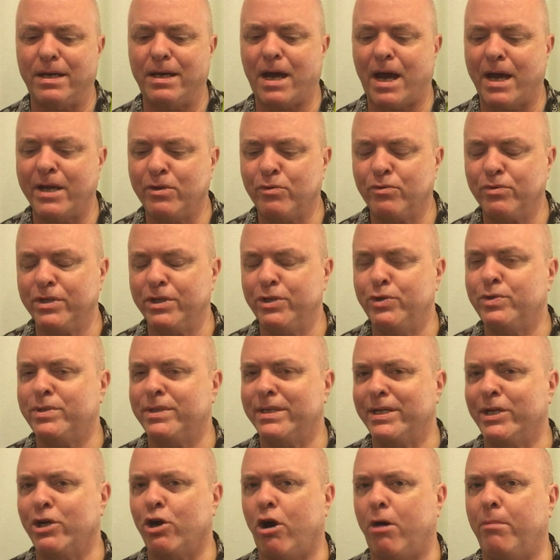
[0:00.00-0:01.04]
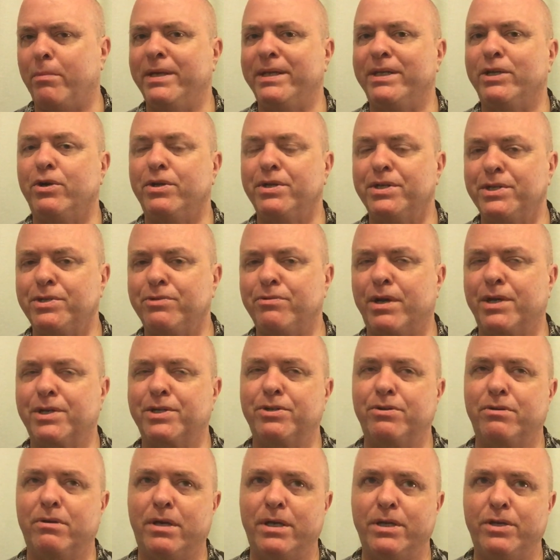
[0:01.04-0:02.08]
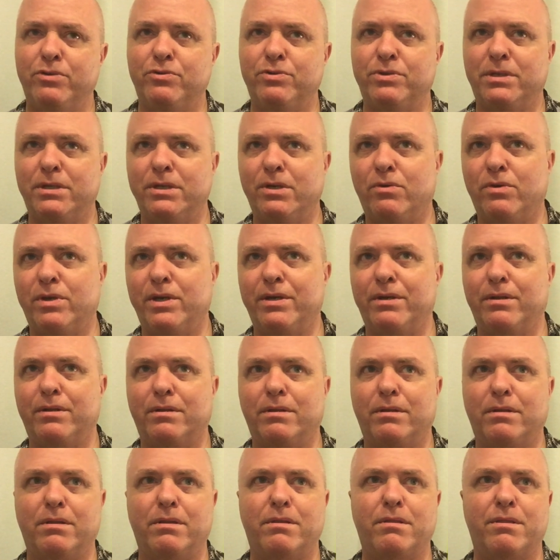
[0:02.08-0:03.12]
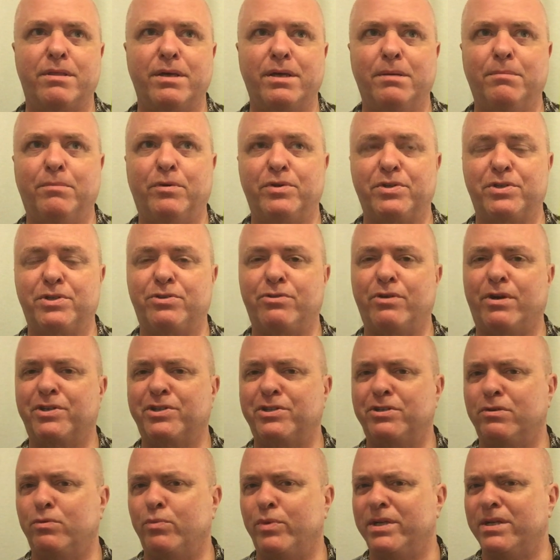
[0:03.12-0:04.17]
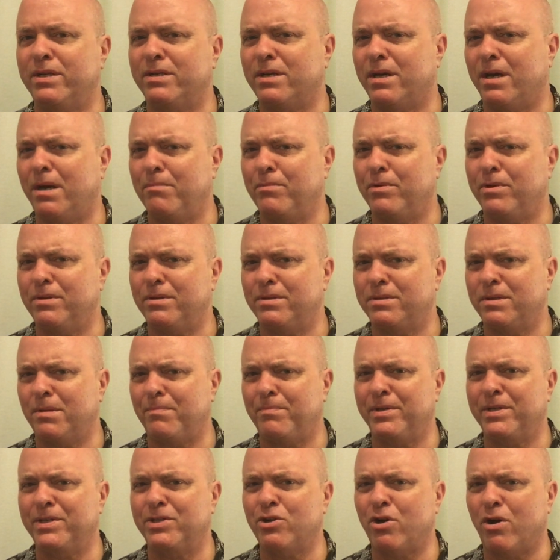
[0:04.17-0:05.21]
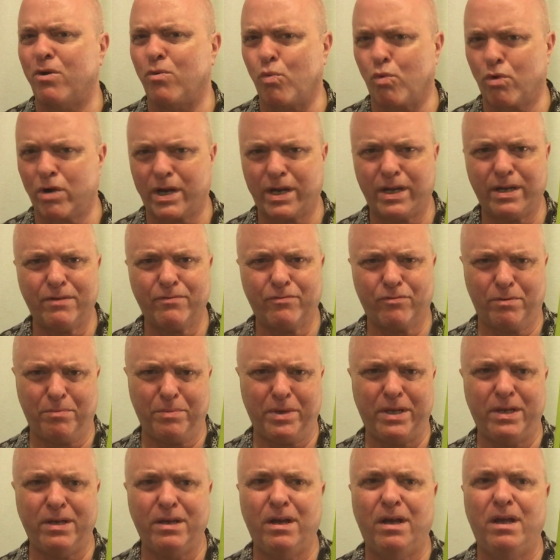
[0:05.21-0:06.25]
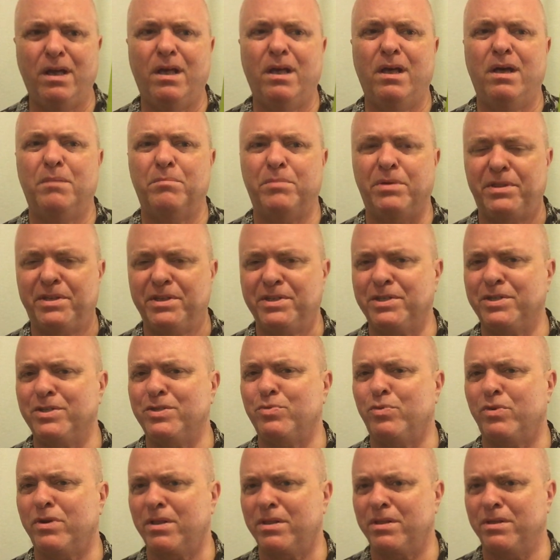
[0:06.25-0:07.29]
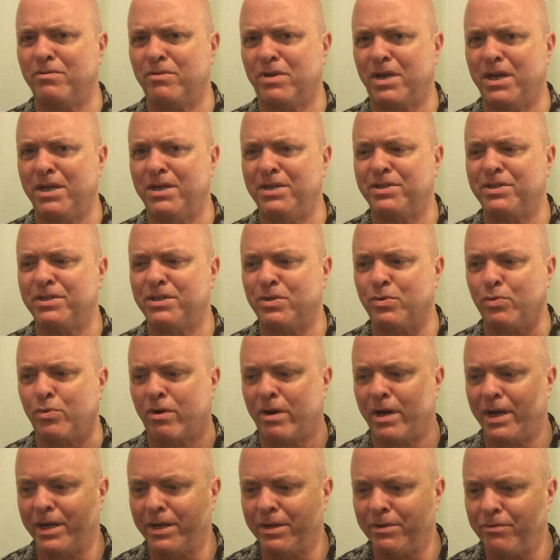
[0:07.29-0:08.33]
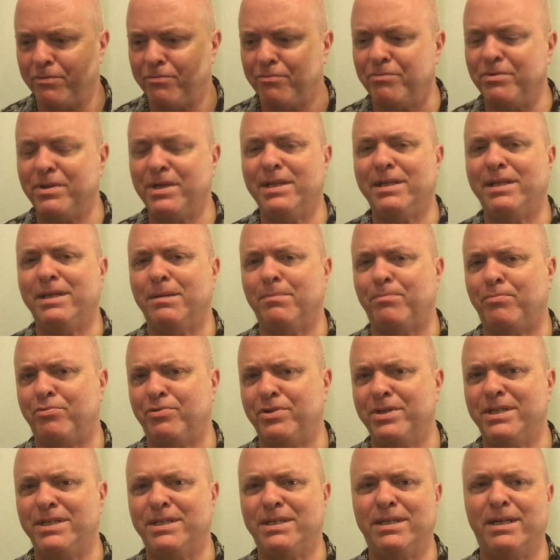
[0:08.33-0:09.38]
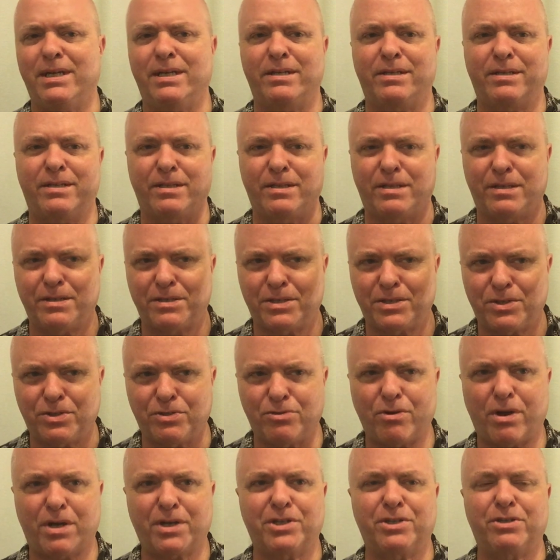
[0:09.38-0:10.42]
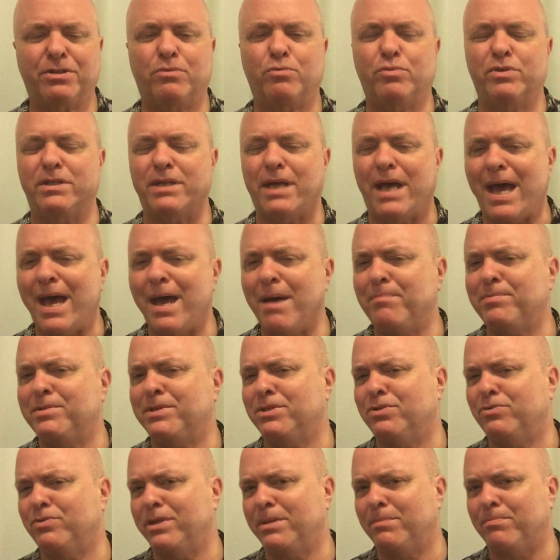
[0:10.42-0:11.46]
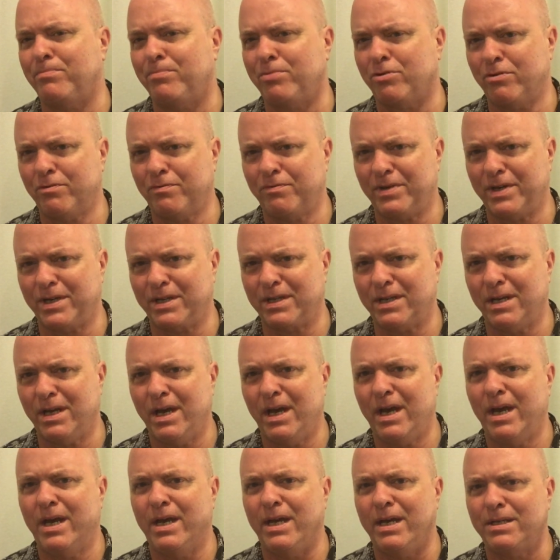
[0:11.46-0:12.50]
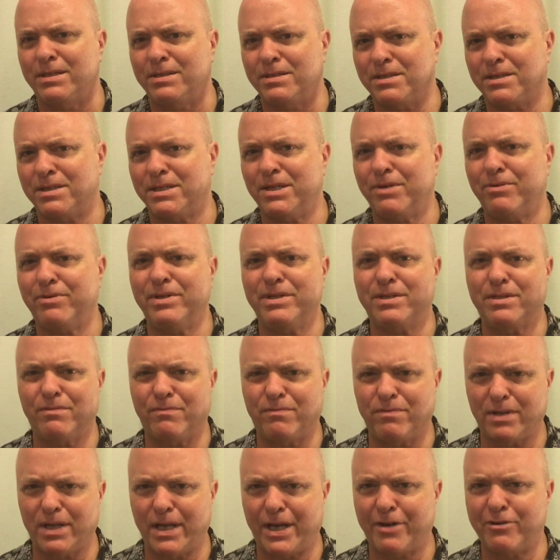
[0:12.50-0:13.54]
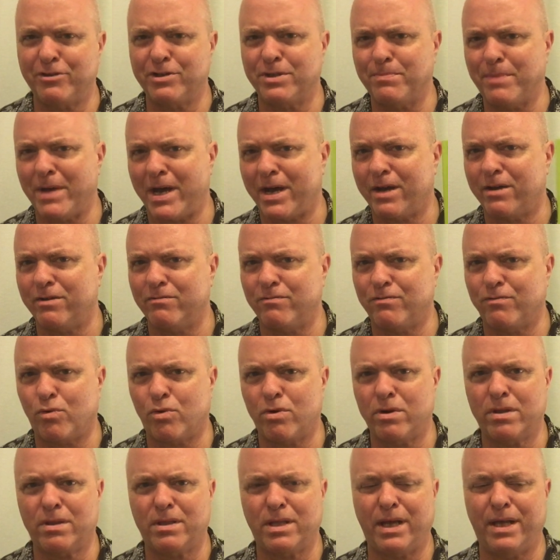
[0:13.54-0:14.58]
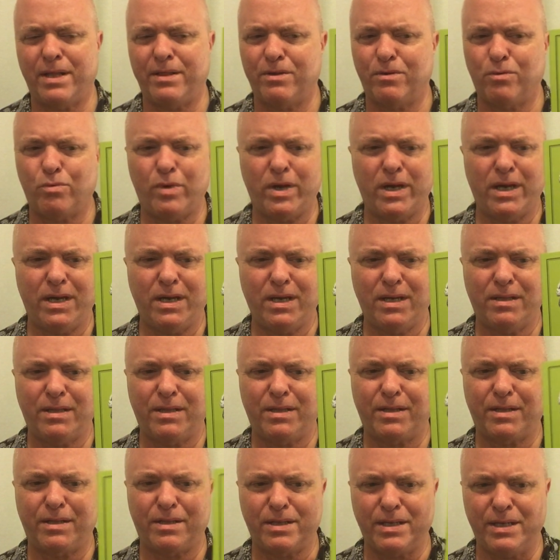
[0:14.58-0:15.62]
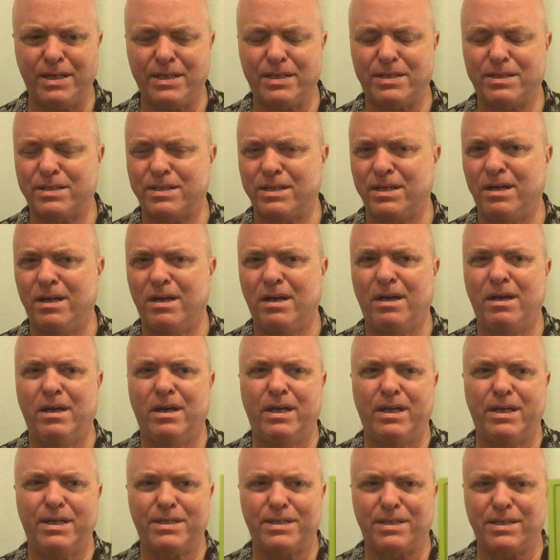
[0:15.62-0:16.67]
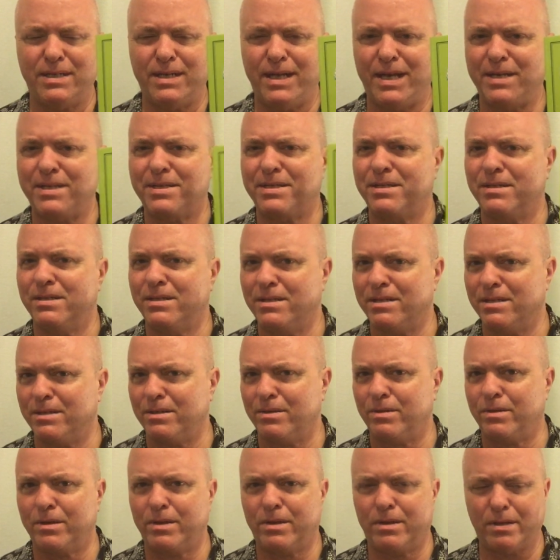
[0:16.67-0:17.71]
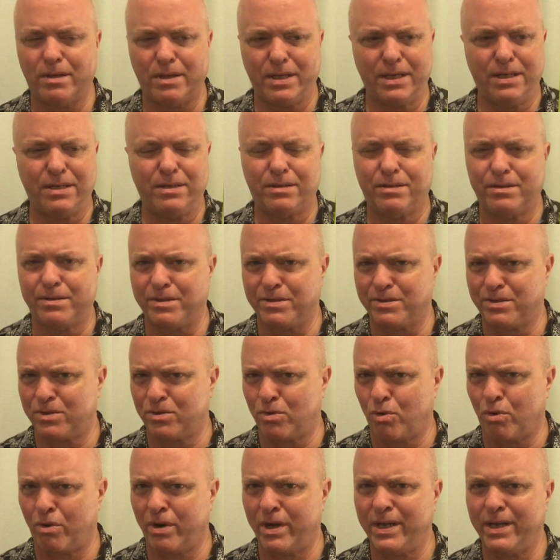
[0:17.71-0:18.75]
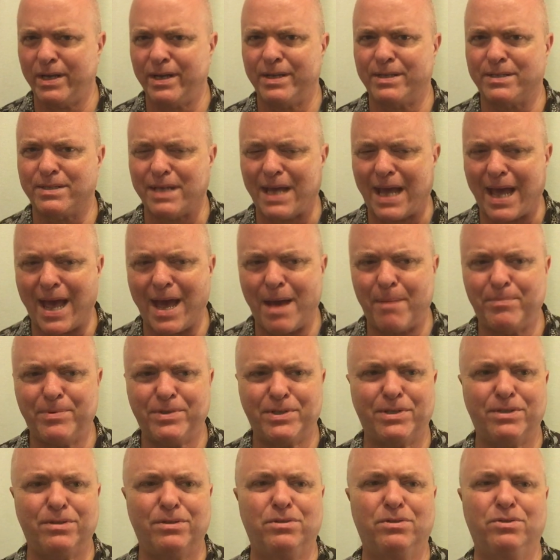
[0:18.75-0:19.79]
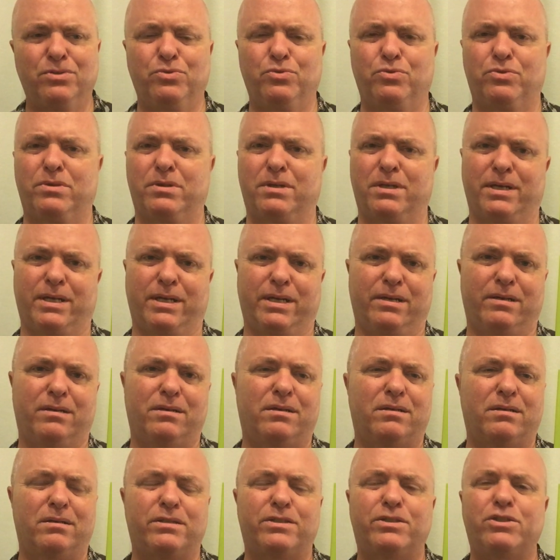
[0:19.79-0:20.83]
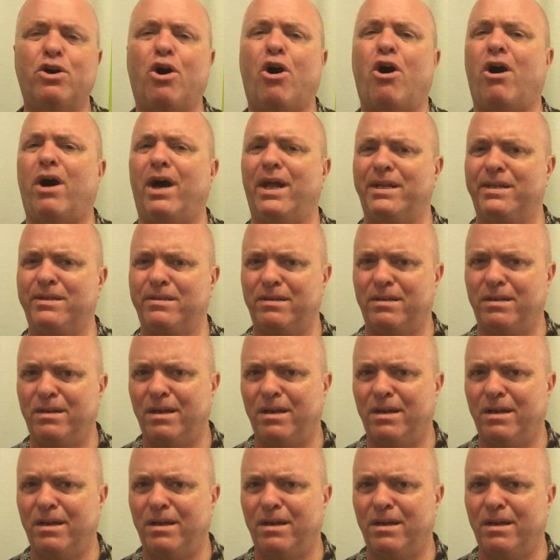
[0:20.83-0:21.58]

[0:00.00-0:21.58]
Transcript: I don't usually comment on structure. I usually only think about structure when something's not working for me. But this is one of the occasions where I could really appreciate that the structure was absolutely perfect. It's a series of letters back and forth, and the way that each is nested in the story, it's absolutely taut.